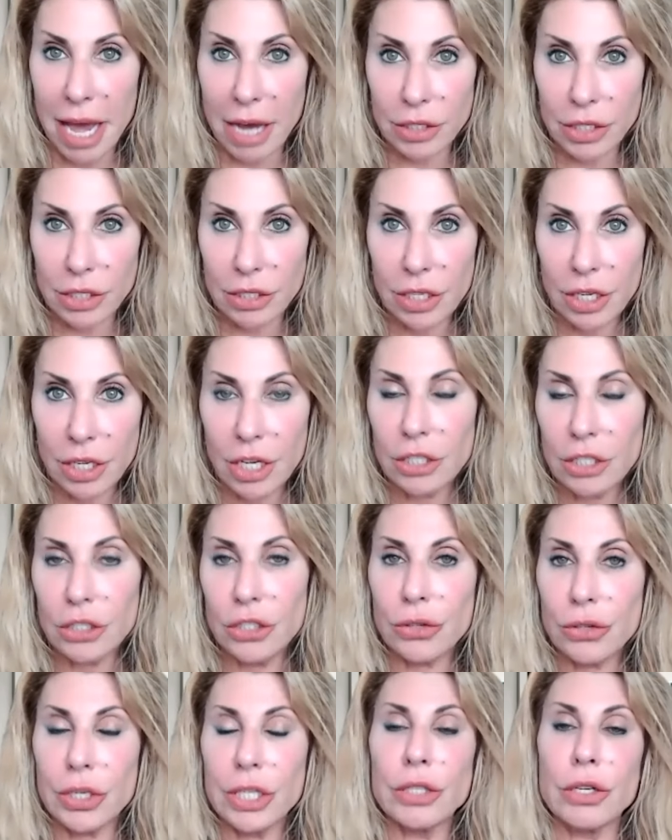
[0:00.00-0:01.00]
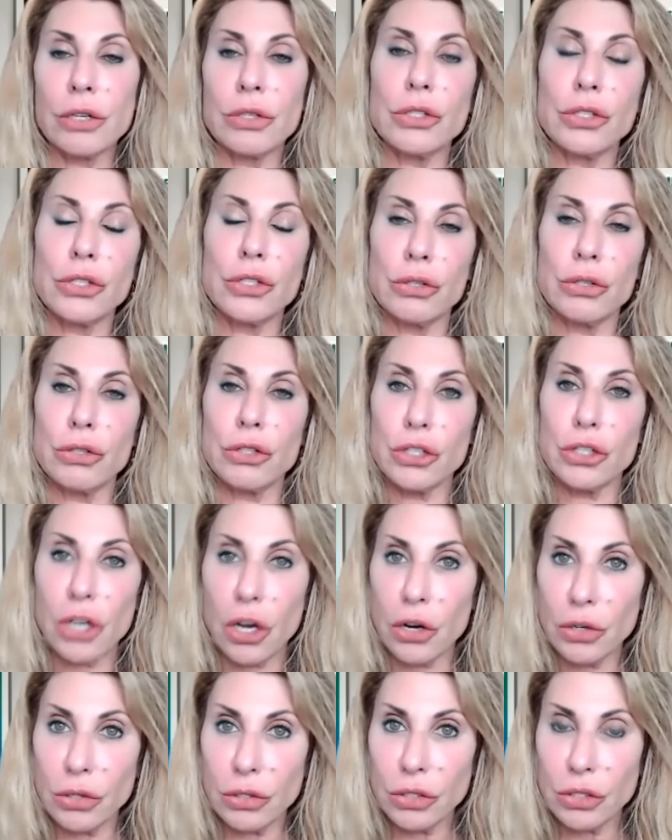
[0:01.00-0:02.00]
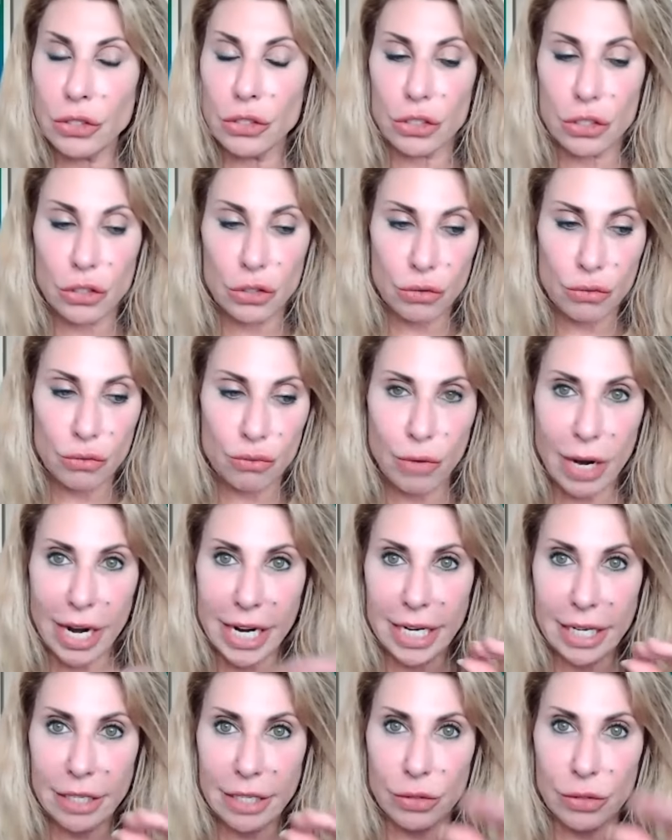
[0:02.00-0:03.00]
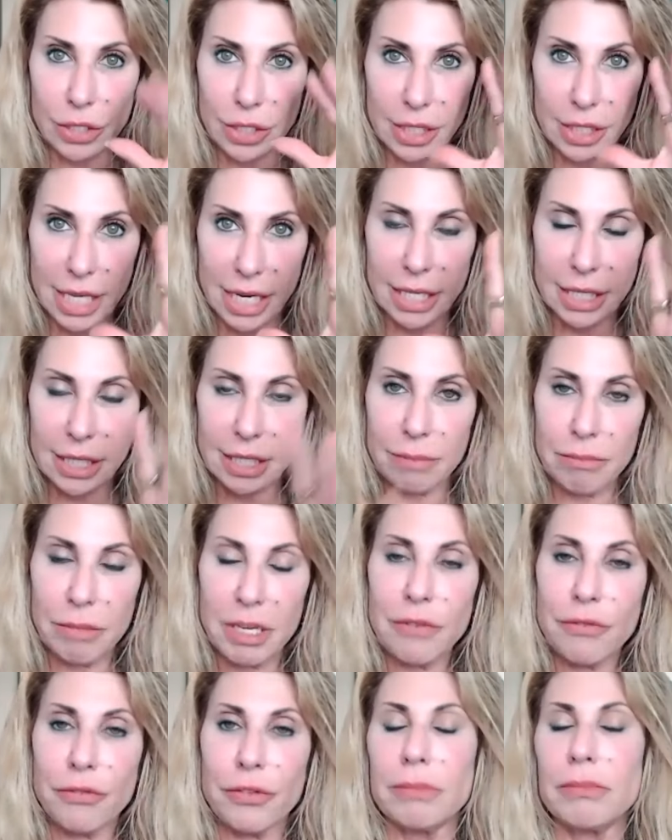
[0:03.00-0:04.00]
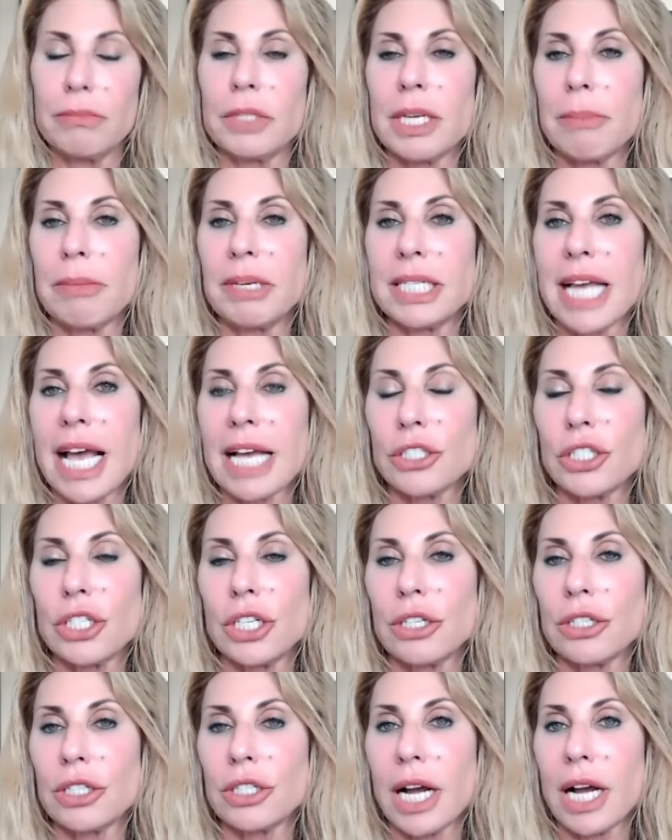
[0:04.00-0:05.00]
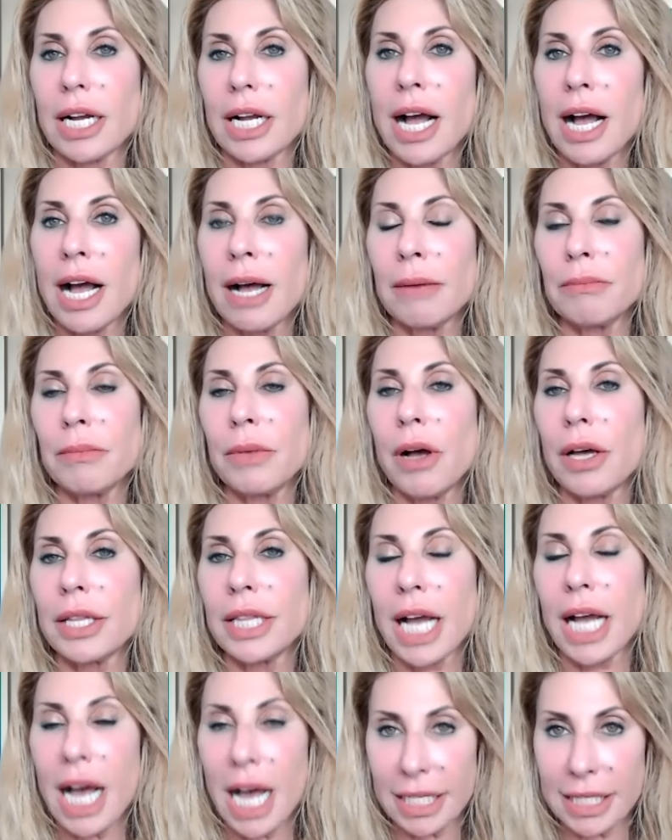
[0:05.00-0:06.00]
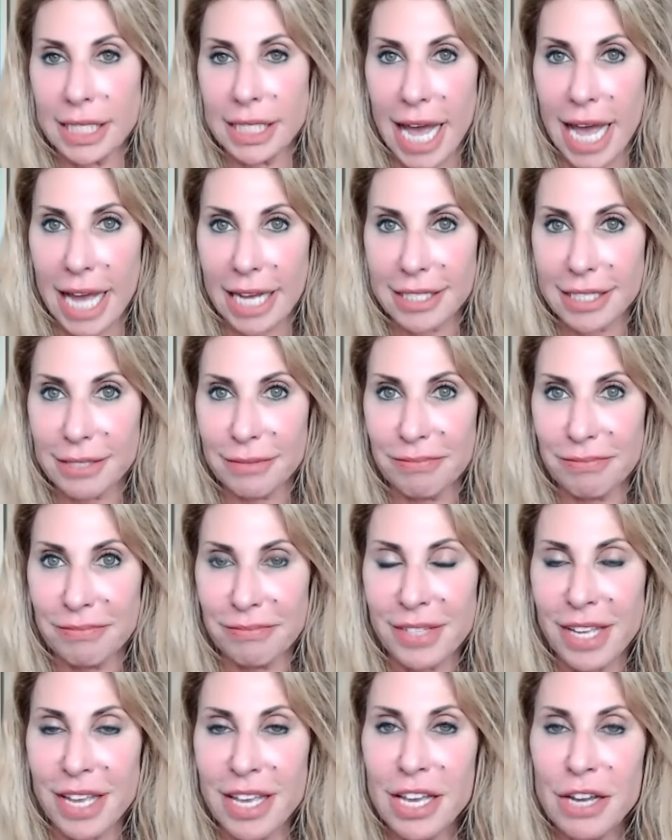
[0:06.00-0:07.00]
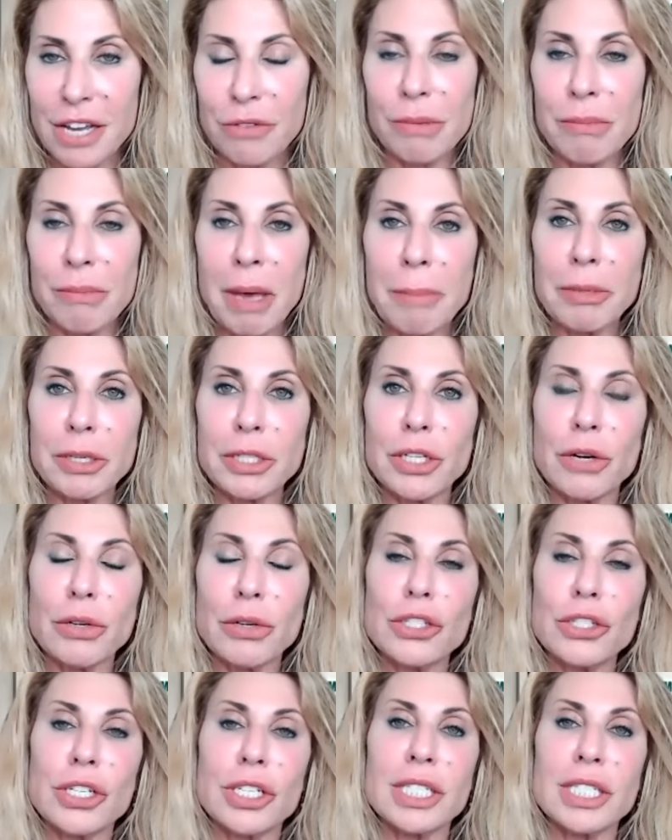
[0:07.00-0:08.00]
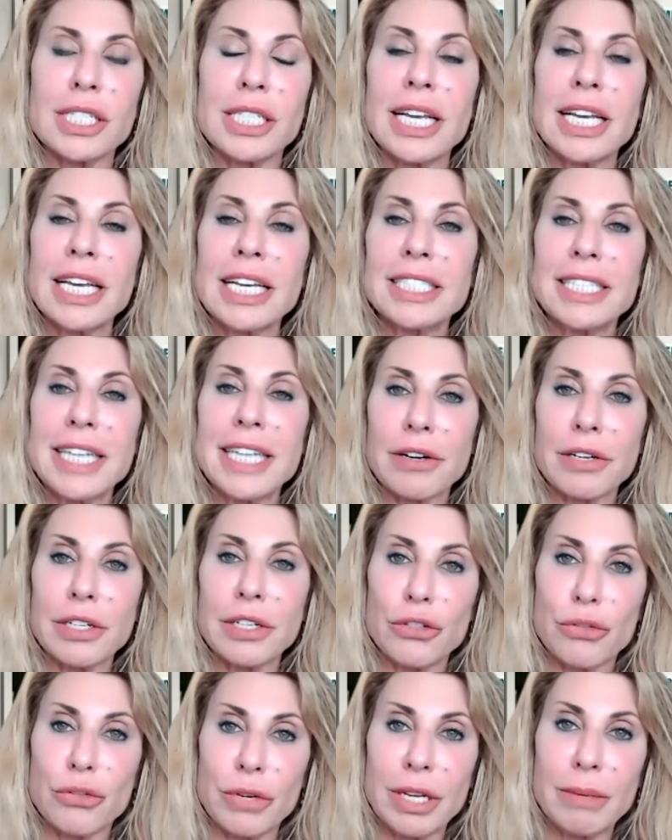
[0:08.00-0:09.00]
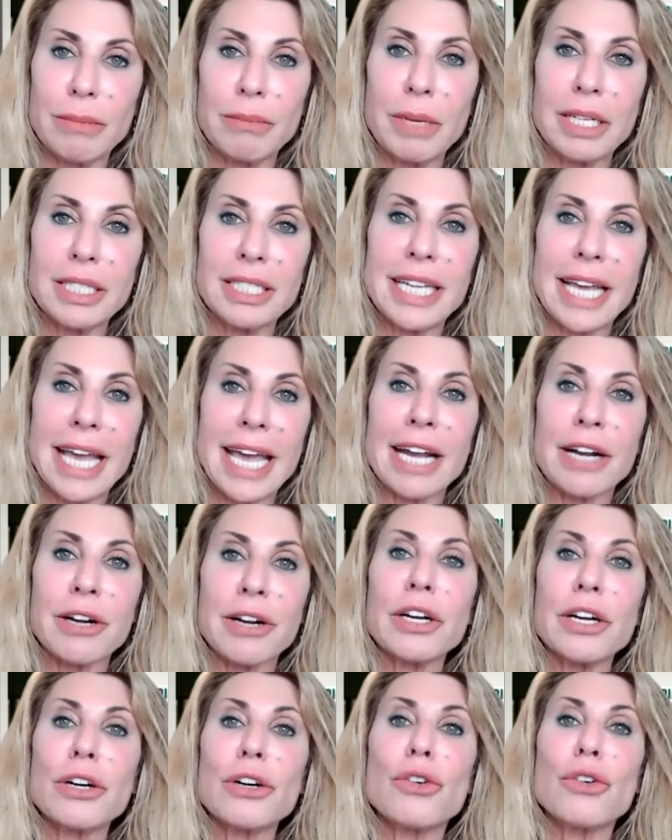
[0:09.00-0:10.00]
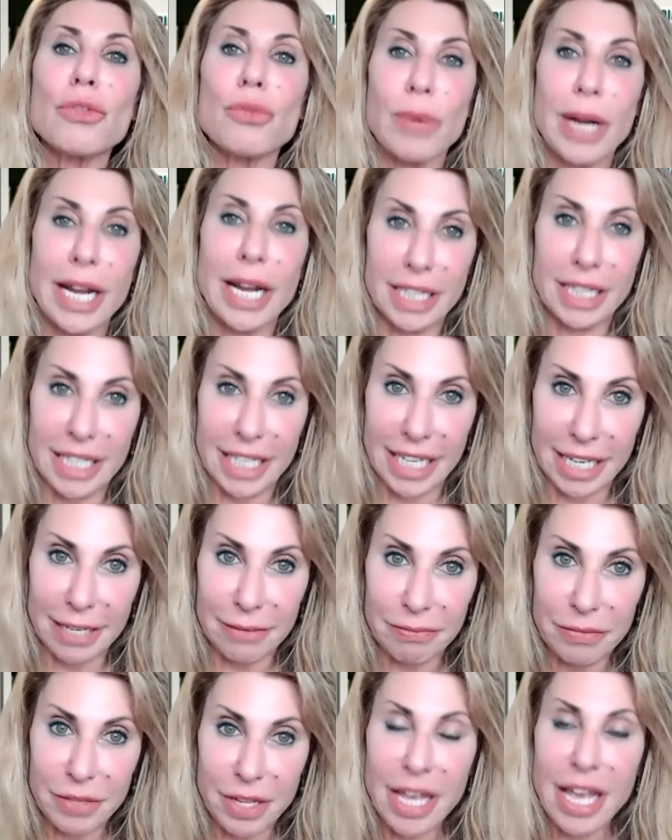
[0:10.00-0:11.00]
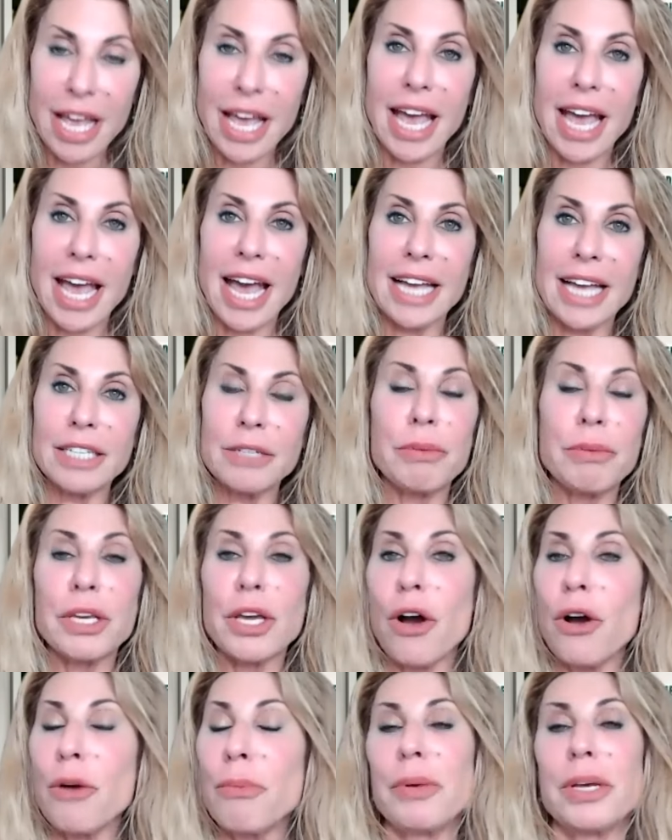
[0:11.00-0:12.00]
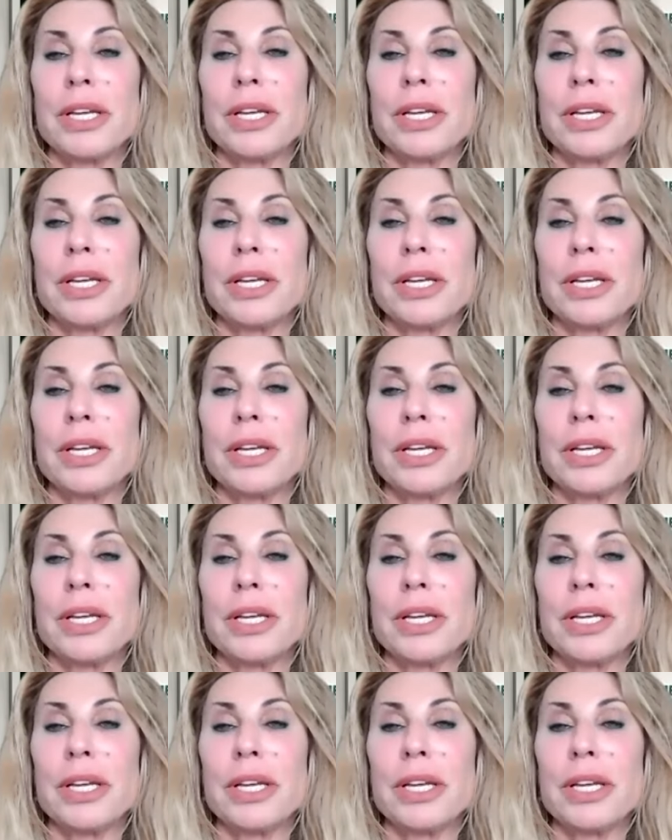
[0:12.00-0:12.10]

during those two shows, just write it or send it to me from debbi-dachinger.com on the contact. Remember, don't just dare to dream, dare greatly and be open that there are